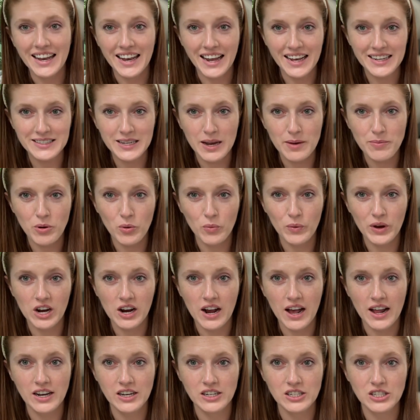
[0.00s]
Next up, we are
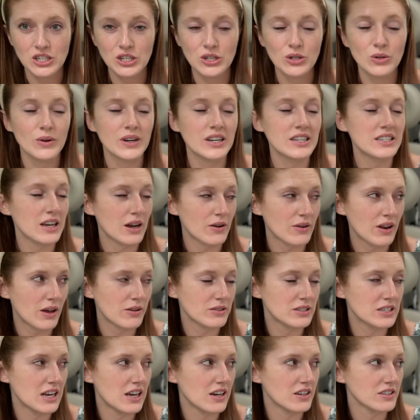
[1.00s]
headed to
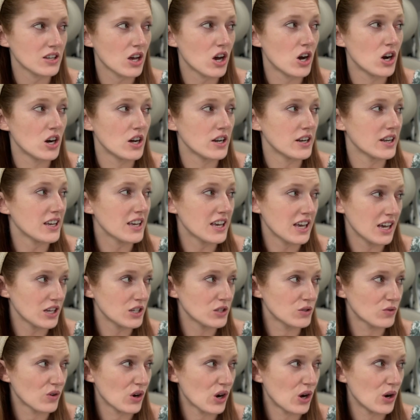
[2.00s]
Townhouse Nails on
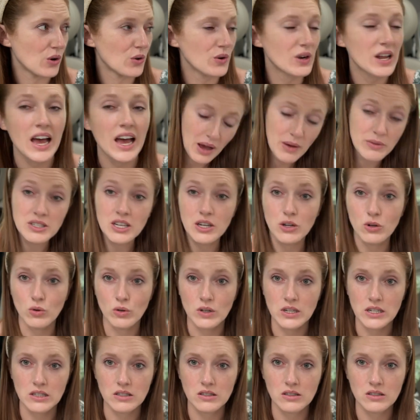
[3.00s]
Kings Road. was in
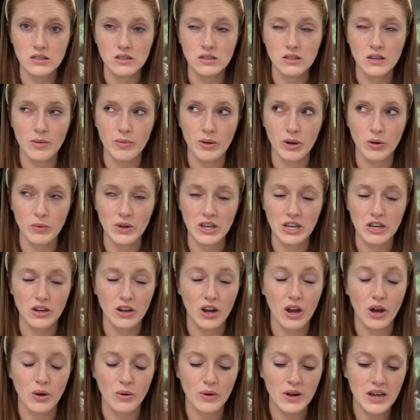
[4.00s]
Greece about a week
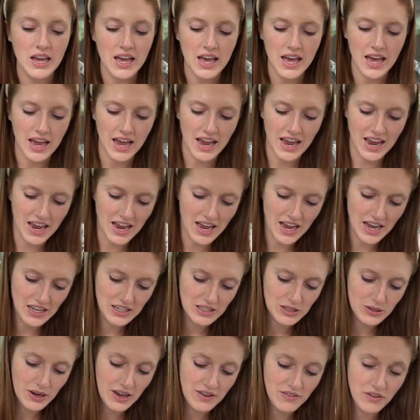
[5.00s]
ago. And
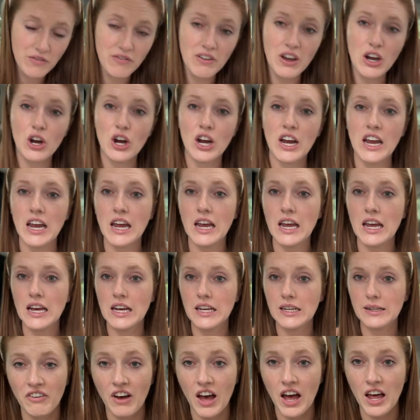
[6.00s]
so I have a very
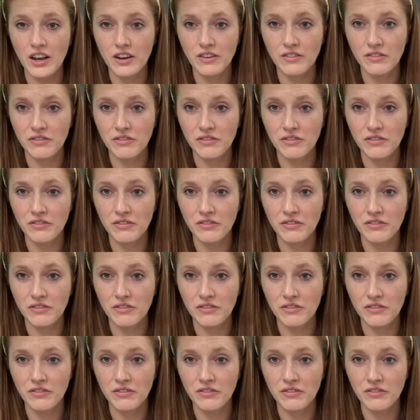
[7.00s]
fun